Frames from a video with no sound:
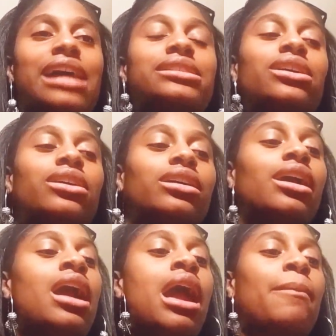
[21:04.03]
that
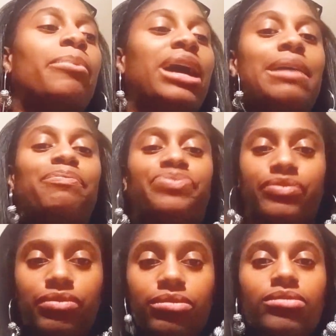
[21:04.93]
song. But
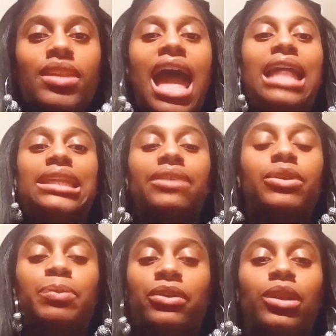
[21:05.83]
I
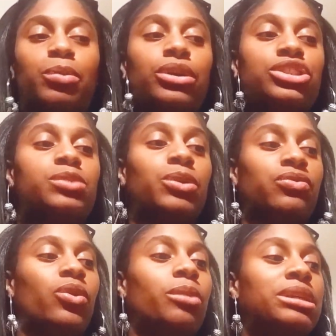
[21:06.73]
loved Laporsha's
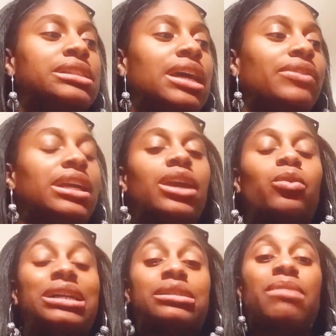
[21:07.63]
performance of it.
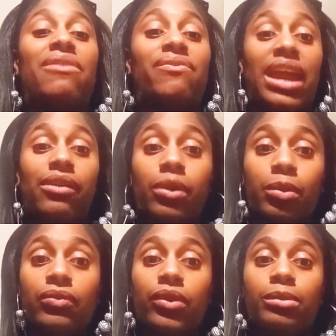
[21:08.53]
It wasn't my favorite
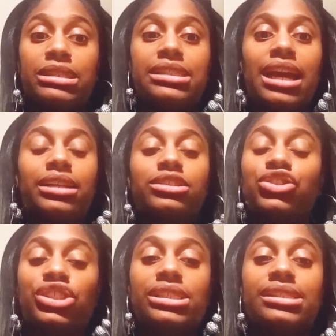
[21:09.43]
performance that
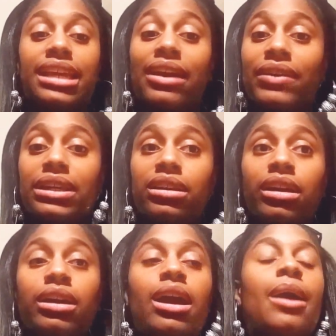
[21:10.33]
she's given,
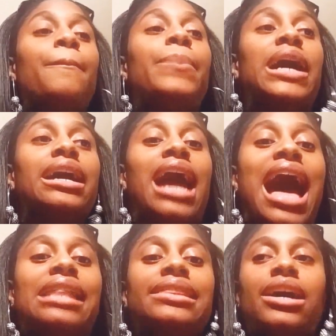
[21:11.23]
but
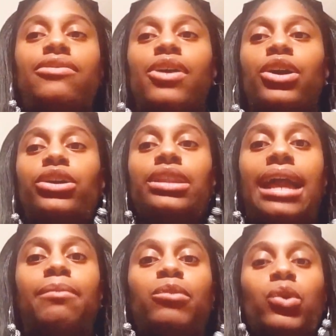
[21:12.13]
I love her
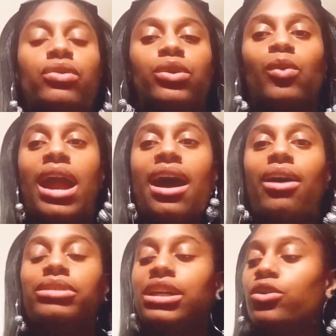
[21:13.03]
like moving
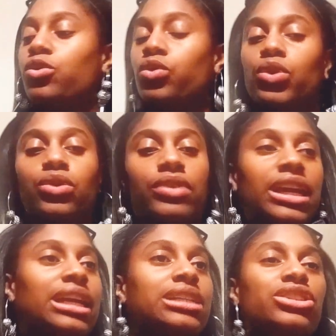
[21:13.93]
around and
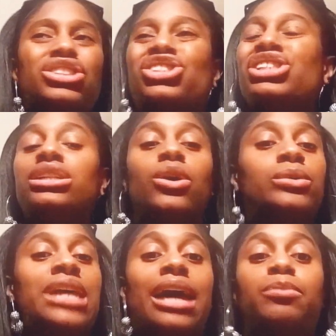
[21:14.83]
grooving, and she
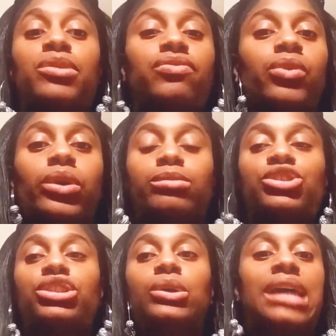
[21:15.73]
knows how to perform.
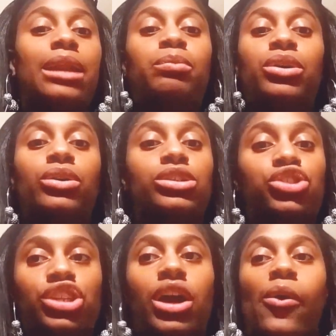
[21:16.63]
She knows how to put on a
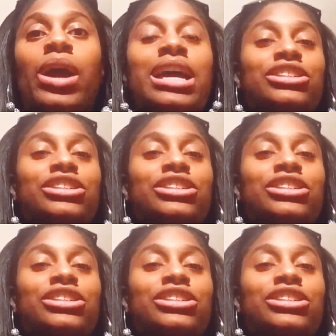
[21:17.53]
show.